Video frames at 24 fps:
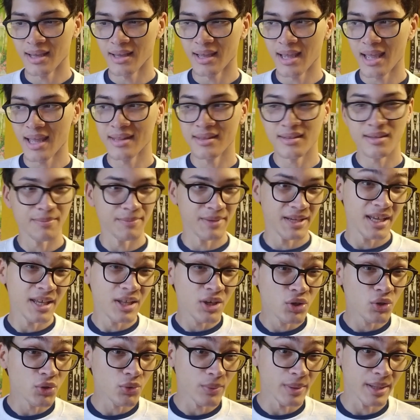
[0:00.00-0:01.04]
ends up
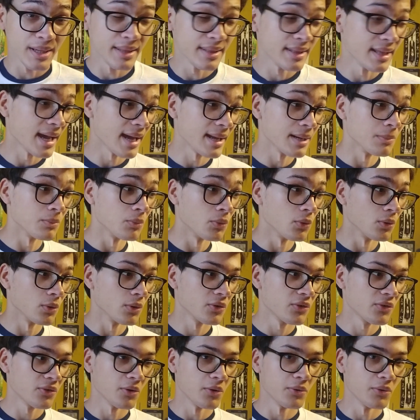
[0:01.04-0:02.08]
hindering that more
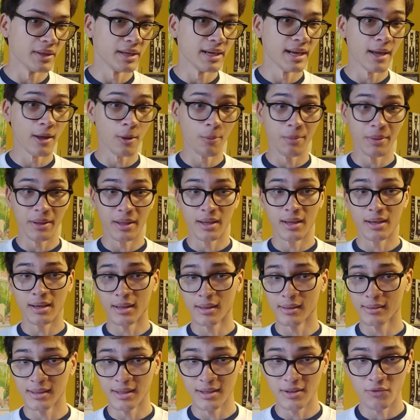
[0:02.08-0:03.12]
so than helping it,
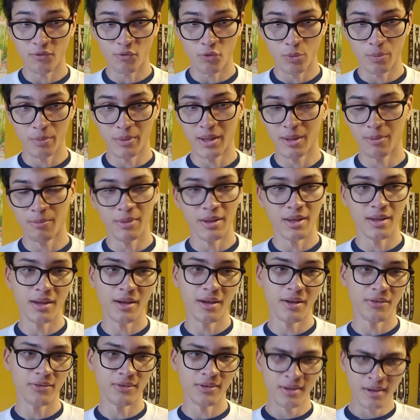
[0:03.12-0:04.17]
at least for me,
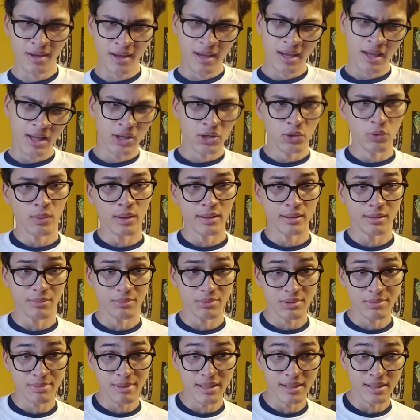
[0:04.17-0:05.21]
because you end up
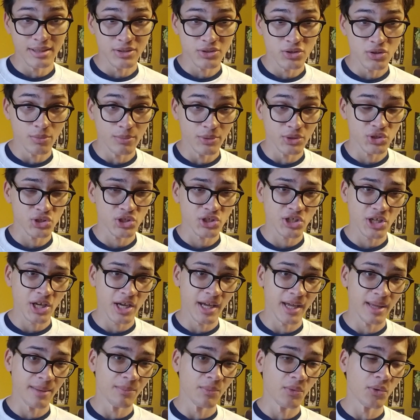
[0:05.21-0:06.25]
spending so much
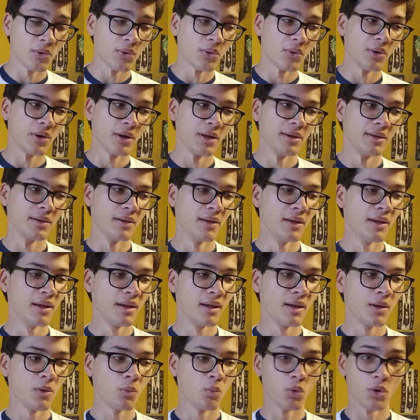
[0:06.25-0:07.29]
time on
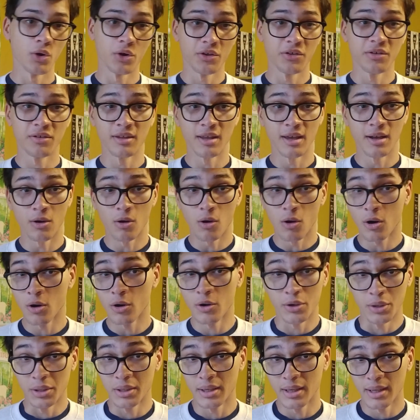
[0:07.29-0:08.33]
works that
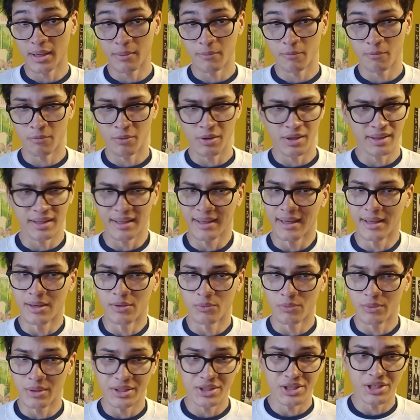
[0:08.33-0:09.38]
aren't really
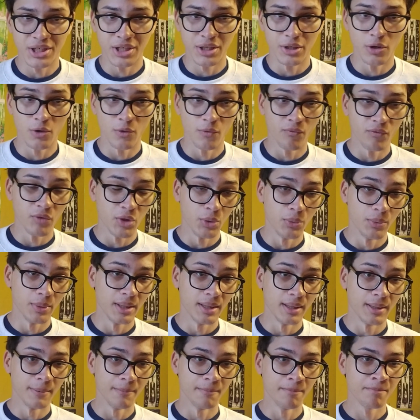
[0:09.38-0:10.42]
enriching your
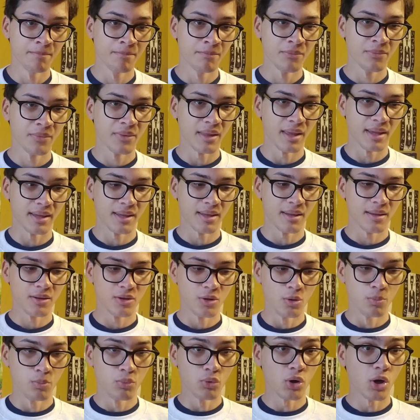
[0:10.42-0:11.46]
viewing, like
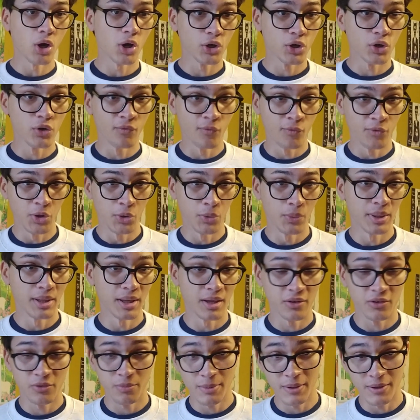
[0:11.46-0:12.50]
your broader viewing
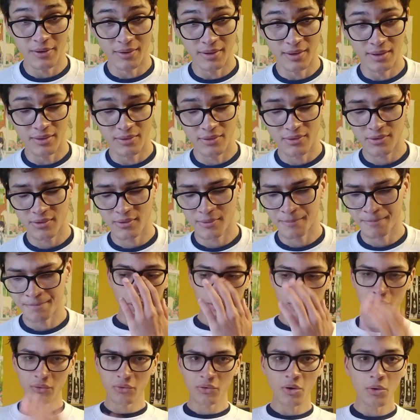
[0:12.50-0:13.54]
experience.
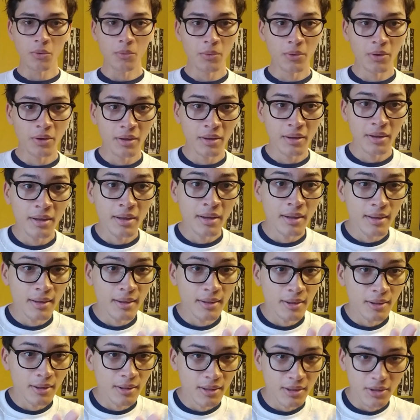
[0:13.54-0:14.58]
So,
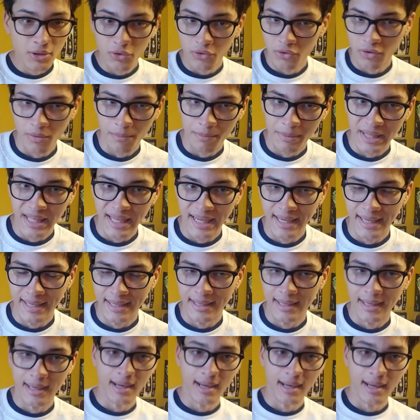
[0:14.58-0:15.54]
here's the plan.